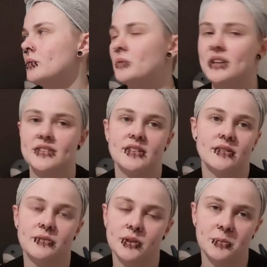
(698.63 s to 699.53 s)

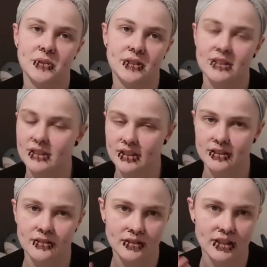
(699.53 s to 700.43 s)
rested for a bit, and
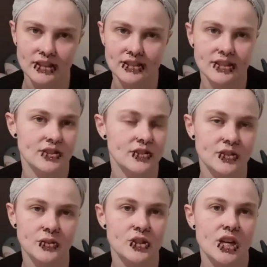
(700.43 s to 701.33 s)
then, like I said, just
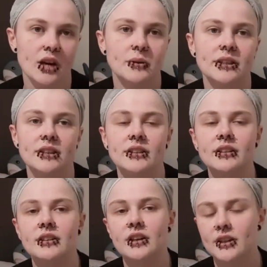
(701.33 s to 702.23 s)
took a shower,
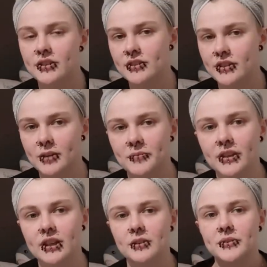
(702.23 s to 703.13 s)
got into comfy
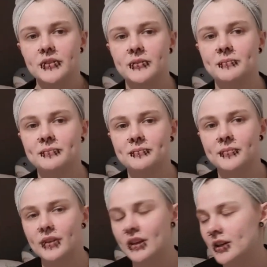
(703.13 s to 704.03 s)
clothes,
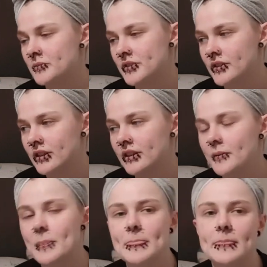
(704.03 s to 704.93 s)
and I'm just gonna
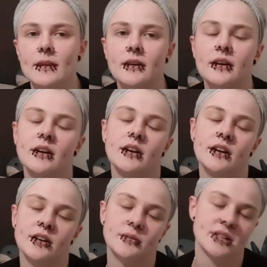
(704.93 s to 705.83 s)

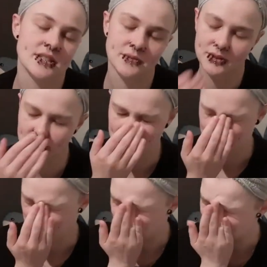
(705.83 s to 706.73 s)
rest for the rest
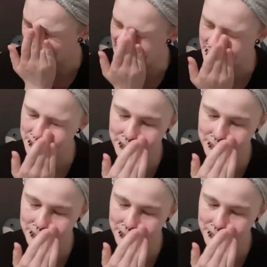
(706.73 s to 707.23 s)
of the night.